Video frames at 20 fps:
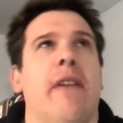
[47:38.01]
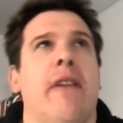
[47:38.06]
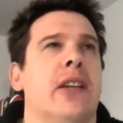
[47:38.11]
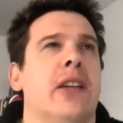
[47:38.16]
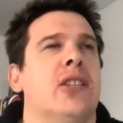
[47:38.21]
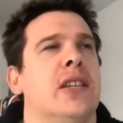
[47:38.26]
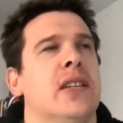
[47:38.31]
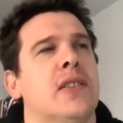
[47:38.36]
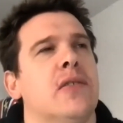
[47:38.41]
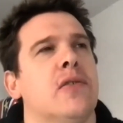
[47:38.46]
and
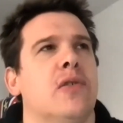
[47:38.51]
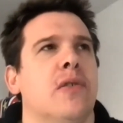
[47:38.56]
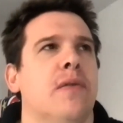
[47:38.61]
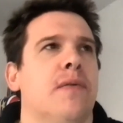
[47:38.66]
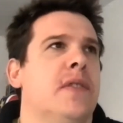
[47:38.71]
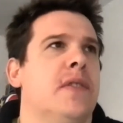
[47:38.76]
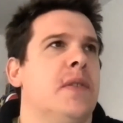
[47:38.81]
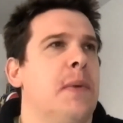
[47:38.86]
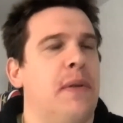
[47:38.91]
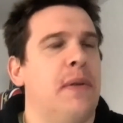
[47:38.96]
actually sort
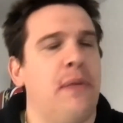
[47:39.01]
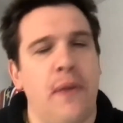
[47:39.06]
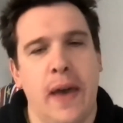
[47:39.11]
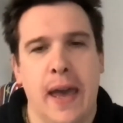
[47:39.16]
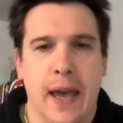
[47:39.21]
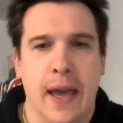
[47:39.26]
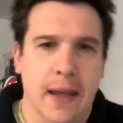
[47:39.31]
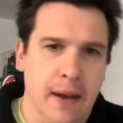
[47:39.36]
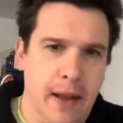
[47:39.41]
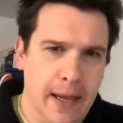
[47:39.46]
of, to be
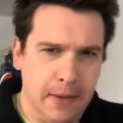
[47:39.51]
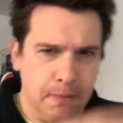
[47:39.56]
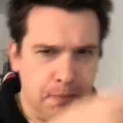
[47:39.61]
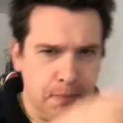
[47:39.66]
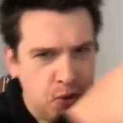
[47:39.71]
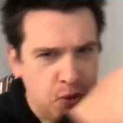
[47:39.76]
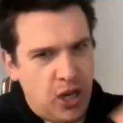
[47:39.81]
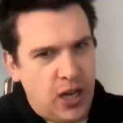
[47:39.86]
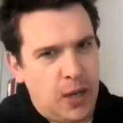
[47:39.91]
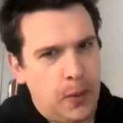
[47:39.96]
fair, like
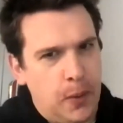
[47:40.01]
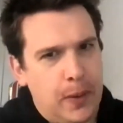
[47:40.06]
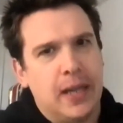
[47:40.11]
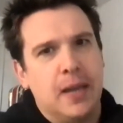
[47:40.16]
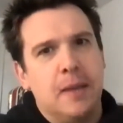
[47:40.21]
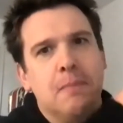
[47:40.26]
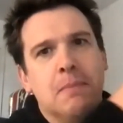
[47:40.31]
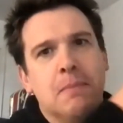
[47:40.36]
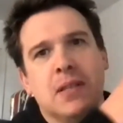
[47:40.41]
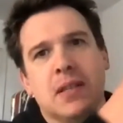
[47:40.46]
Shirley
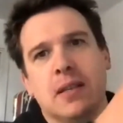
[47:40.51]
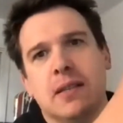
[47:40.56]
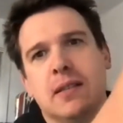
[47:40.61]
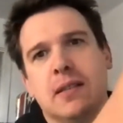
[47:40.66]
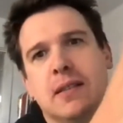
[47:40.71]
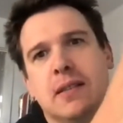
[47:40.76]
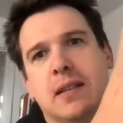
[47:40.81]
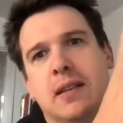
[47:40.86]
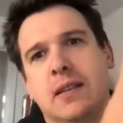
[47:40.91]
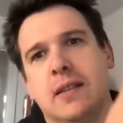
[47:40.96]
Williams
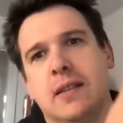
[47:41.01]
and